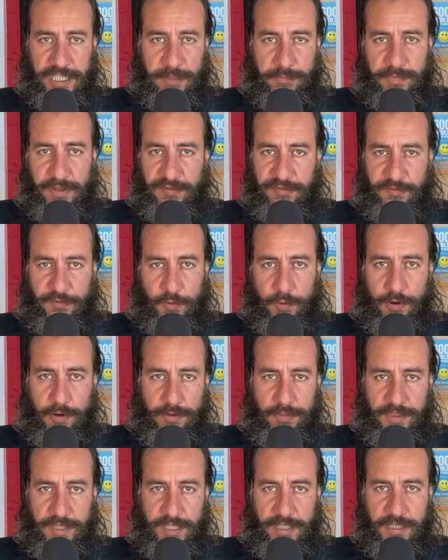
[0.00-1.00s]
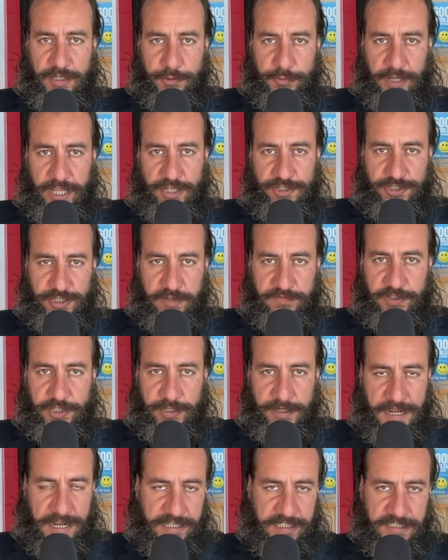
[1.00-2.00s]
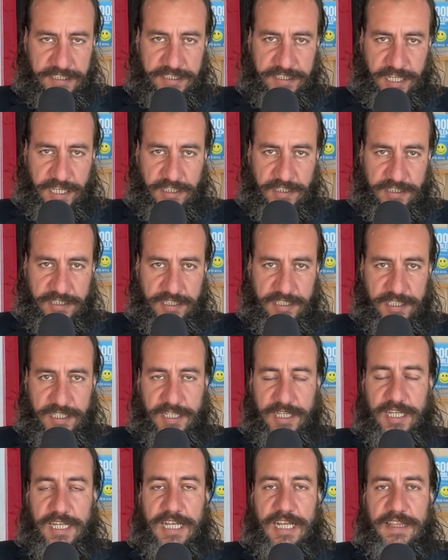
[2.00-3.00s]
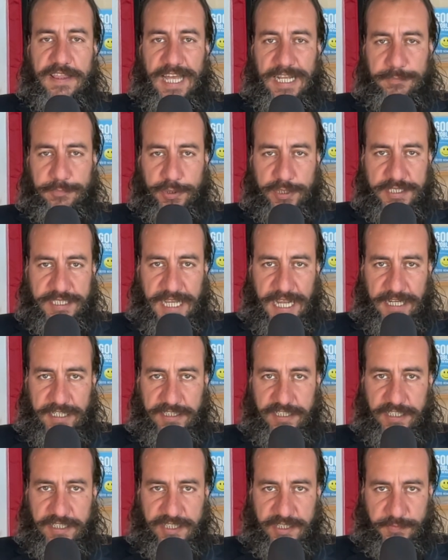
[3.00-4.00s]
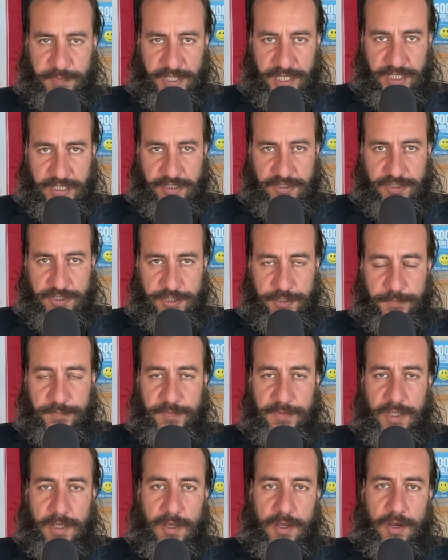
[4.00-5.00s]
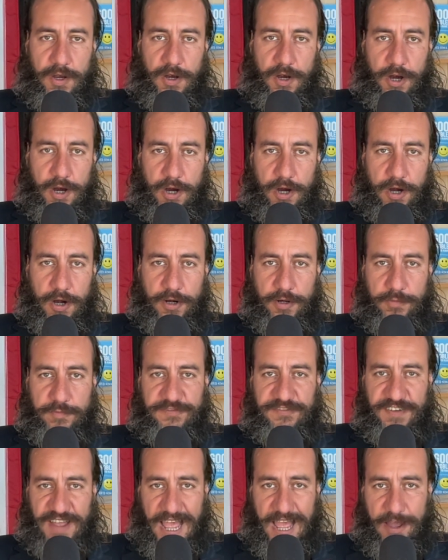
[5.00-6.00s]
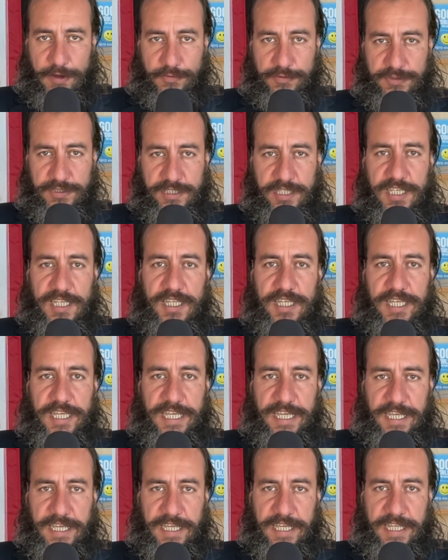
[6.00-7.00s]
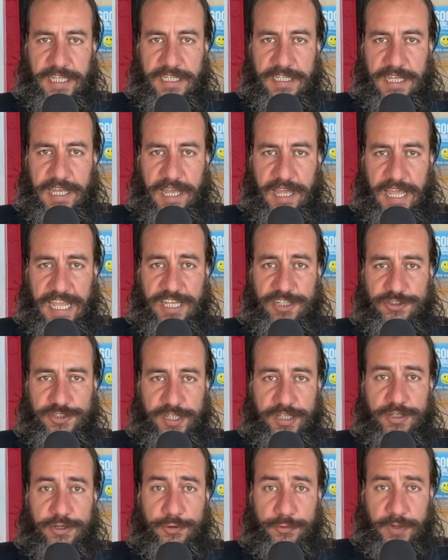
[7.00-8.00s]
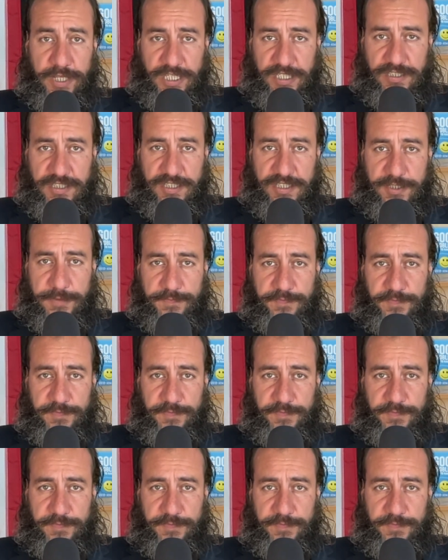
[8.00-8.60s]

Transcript: before the creation of the United States that protected speech are found in ancient Greece